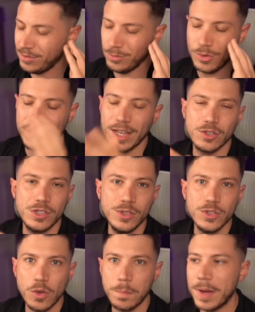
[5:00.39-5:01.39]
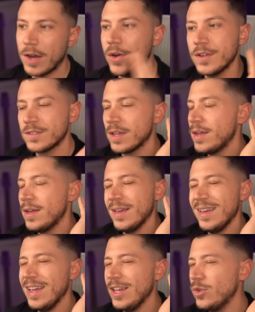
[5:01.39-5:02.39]
You can actually use comparers
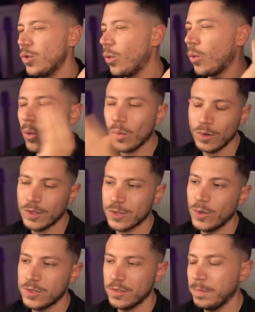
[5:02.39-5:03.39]
in all sorts of